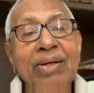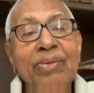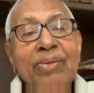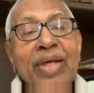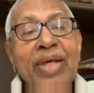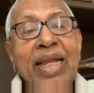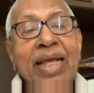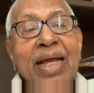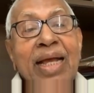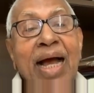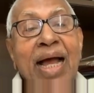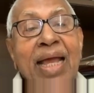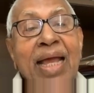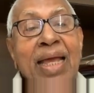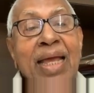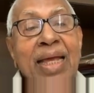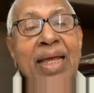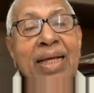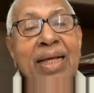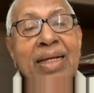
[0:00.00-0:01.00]
Very
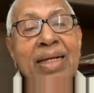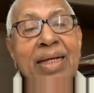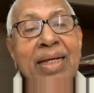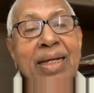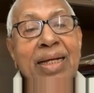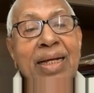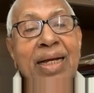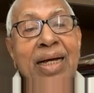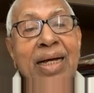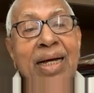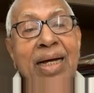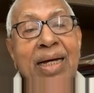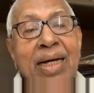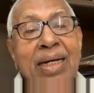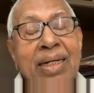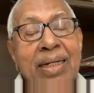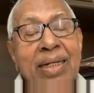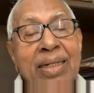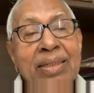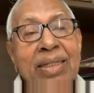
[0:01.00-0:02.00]
high,
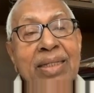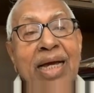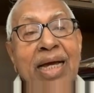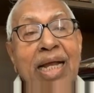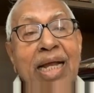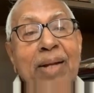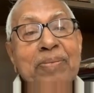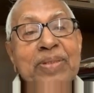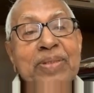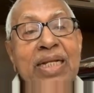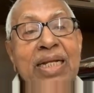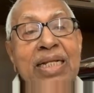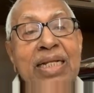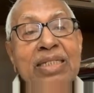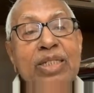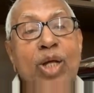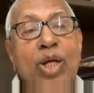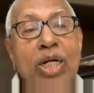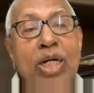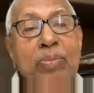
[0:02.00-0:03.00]
the corruption
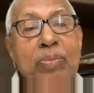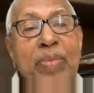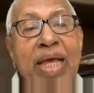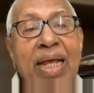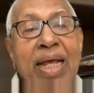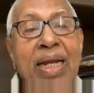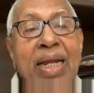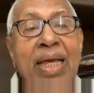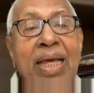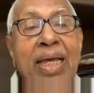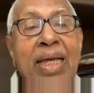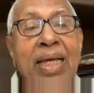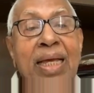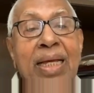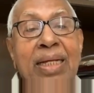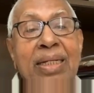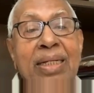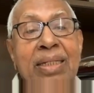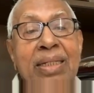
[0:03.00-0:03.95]
is not merely